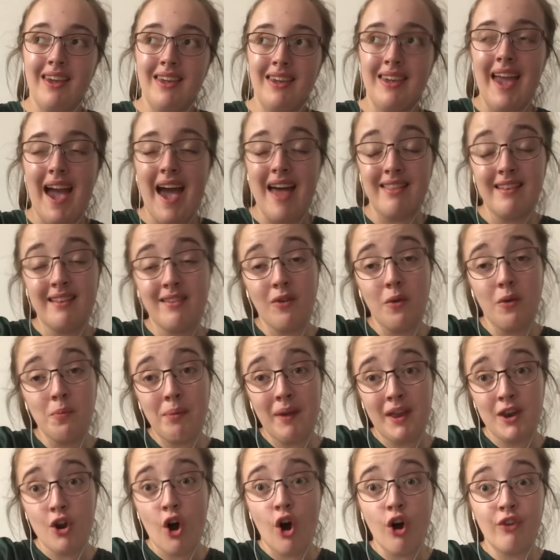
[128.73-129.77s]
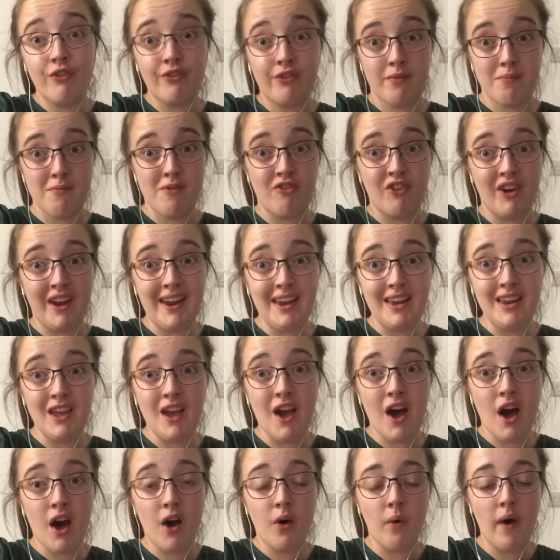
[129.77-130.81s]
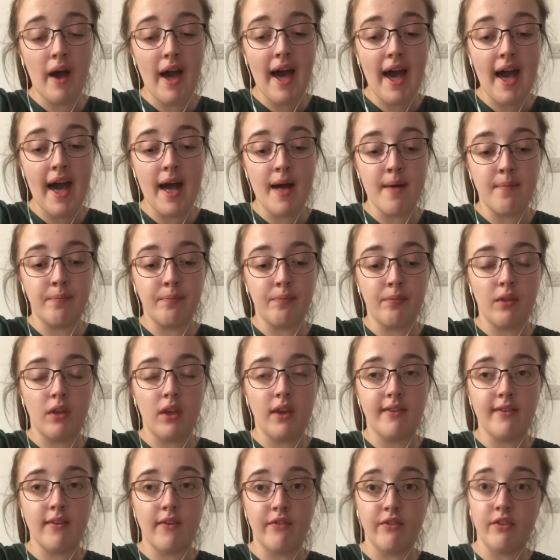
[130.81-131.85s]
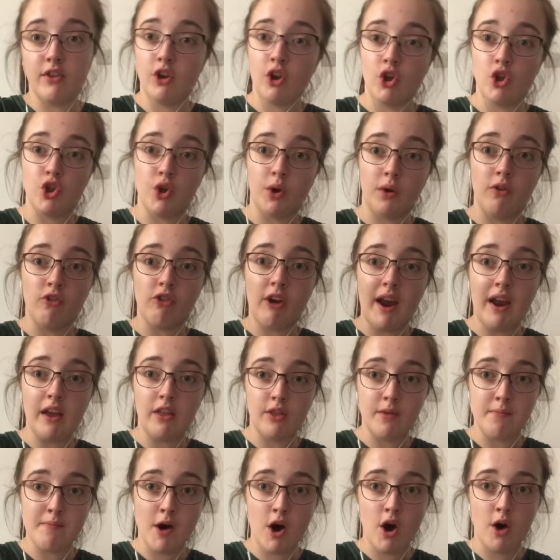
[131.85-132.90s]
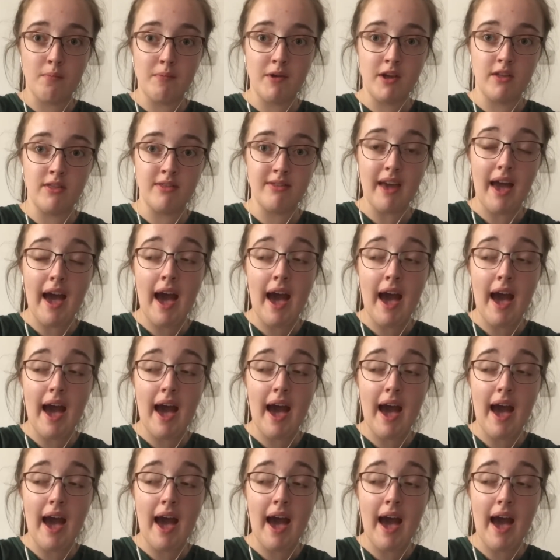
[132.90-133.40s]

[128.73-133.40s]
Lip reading: Yeah, this will be a knock for Mourinho. He's obviously not doing great at the moment.